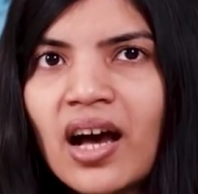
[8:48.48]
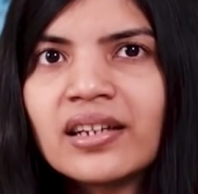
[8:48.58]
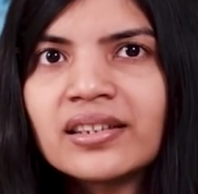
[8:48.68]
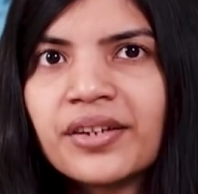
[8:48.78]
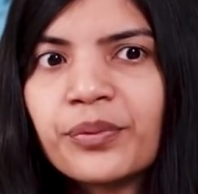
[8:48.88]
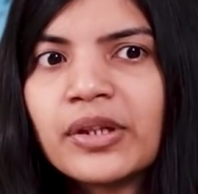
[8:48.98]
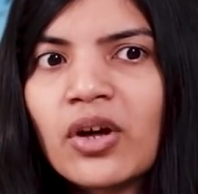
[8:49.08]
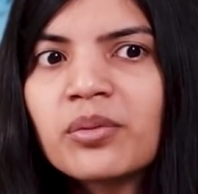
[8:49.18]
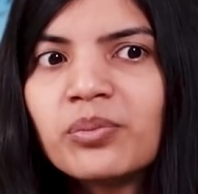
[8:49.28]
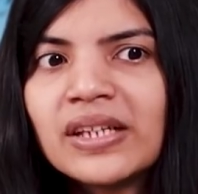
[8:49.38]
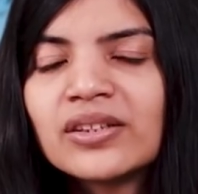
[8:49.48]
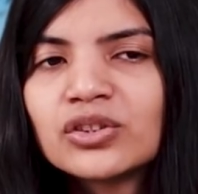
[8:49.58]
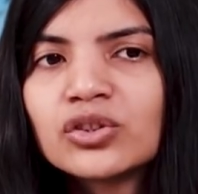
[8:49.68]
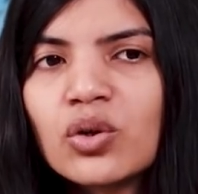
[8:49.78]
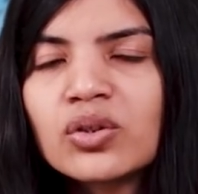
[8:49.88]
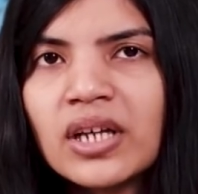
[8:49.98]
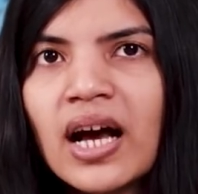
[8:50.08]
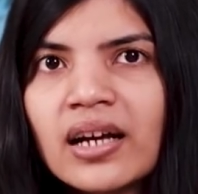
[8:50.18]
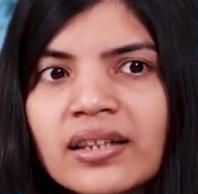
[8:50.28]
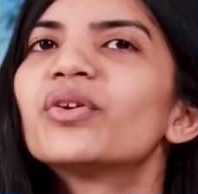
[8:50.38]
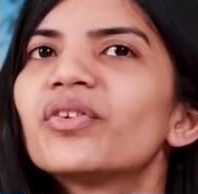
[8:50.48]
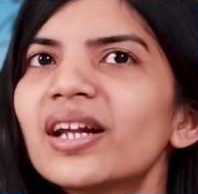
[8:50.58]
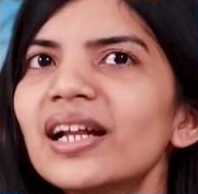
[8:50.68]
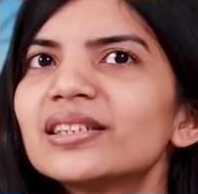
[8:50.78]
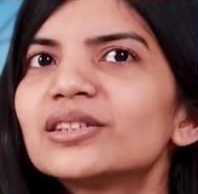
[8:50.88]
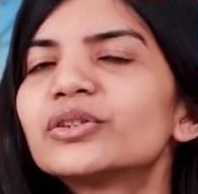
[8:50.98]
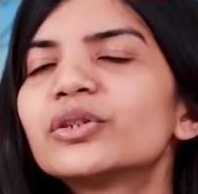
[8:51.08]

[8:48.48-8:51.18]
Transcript: cut, it will not be so dark. We realize